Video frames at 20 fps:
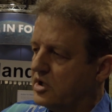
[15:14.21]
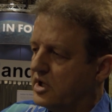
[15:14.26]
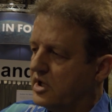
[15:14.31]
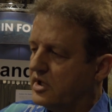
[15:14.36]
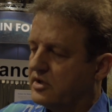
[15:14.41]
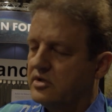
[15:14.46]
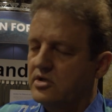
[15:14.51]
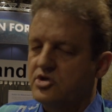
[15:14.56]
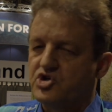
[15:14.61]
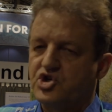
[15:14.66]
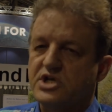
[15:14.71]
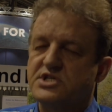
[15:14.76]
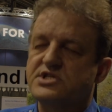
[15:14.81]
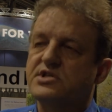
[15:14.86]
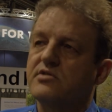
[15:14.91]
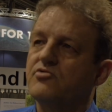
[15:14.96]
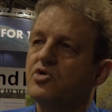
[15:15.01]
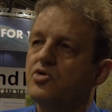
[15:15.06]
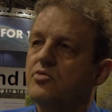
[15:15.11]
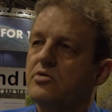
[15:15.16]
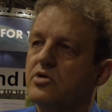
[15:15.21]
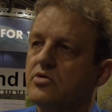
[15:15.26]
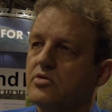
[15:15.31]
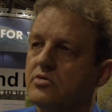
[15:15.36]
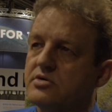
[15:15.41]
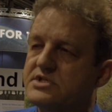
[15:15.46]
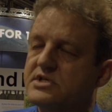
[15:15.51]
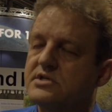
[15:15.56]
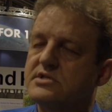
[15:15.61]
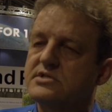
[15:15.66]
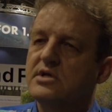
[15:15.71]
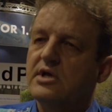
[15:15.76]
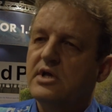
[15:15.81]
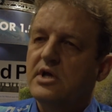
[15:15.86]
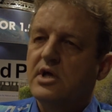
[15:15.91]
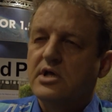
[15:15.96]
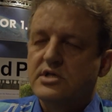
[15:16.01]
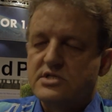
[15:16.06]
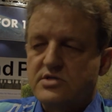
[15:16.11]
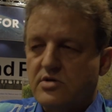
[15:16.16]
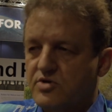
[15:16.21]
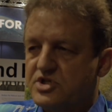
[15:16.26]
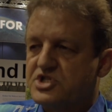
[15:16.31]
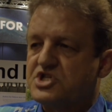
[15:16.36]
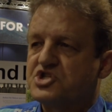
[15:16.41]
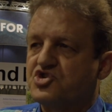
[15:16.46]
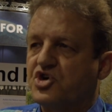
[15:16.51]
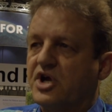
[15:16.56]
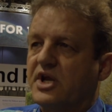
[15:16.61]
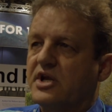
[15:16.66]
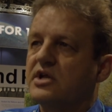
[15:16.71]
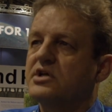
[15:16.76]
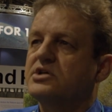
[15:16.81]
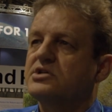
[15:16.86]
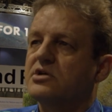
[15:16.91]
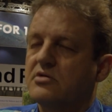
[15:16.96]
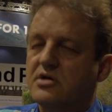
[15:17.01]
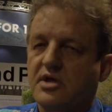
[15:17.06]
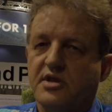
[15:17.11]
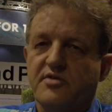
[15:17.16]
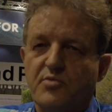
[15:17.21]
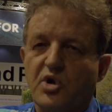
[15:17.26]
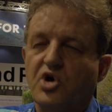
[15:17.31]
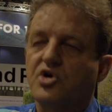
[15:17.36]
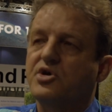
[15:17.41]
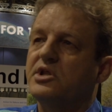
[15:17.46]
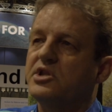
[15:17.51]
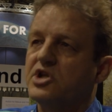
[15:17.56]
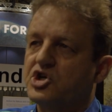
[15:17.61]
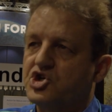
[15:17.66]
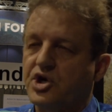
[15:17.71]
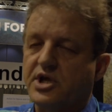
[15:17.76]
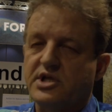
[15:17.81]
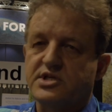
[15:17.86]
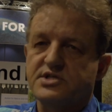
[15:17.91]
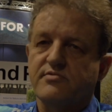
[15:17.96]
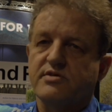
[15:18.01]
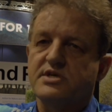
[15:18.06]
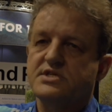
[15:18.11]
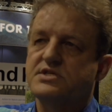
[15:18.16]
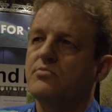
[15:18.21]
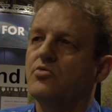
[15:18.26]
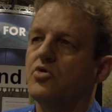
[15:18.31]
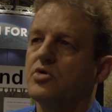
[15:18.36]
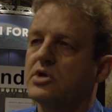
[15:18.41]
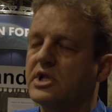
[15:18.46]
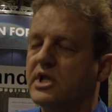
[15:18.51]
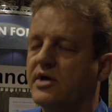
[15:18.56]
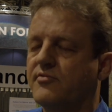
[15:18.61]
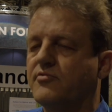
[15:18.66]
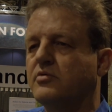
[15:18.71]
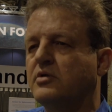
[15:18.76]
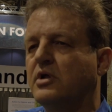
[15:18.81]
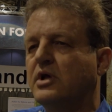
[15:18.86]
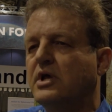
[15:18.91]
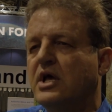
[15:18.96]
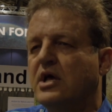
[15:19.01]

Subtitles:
address the root causes, which is drainage, blocking the drains, raising water level.